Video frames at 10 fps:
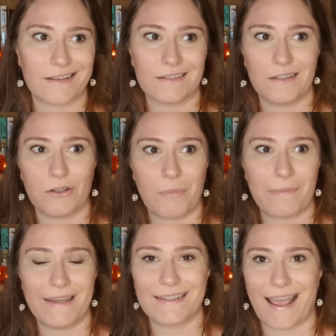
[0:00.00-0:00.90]

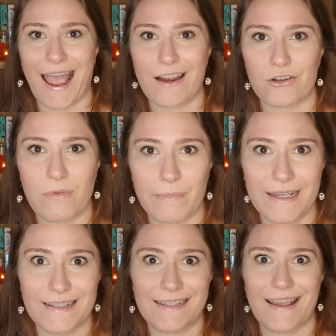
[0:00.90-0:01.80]
maybe he's a hacker, maybe
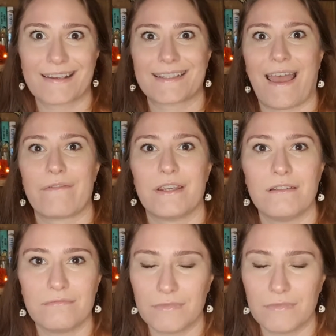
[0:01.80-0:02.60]
he's a tech-savvy,